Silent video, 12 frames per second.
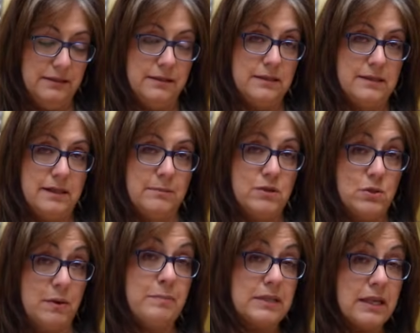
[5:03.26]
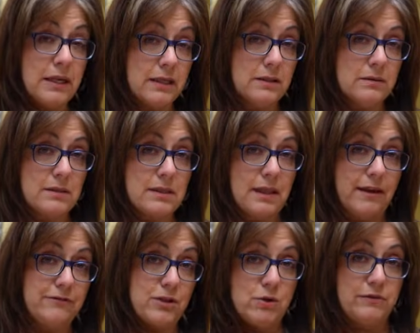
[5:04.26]
some sweet potatoes
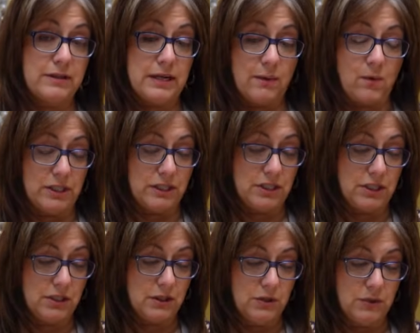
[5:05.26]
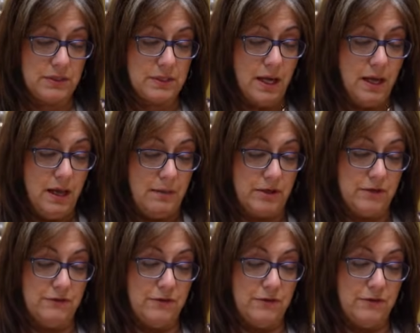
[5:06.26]
left over that I wanted to use, but